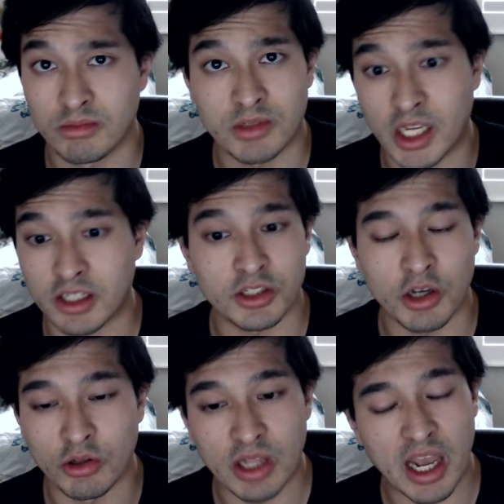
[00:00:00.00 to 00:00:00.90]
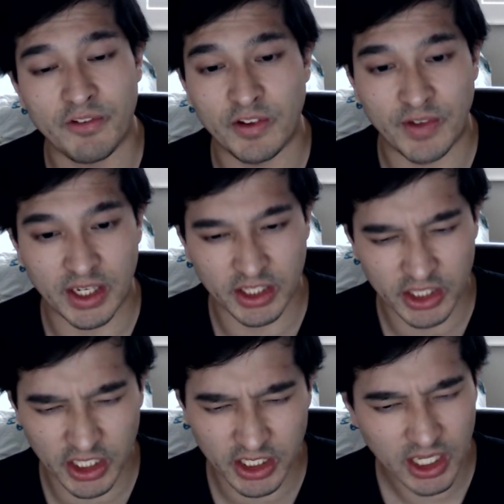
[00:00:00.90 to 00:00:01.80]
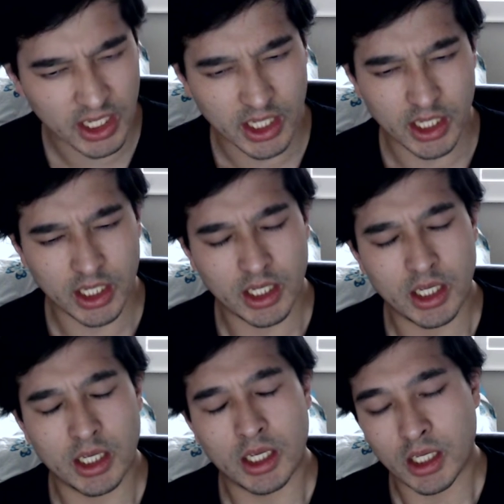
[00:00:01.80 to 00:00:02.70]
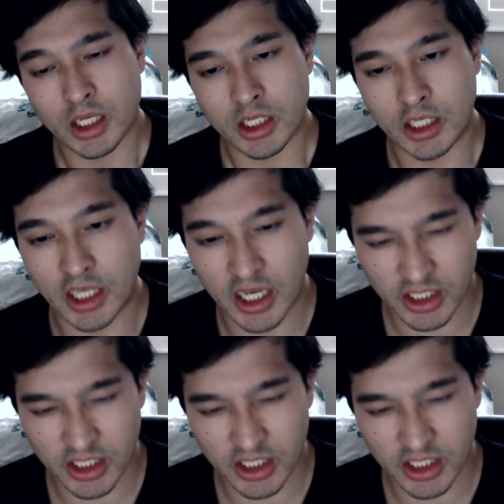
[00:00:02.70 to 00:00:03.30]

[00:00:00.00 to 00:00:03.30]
take his own life, if anything, he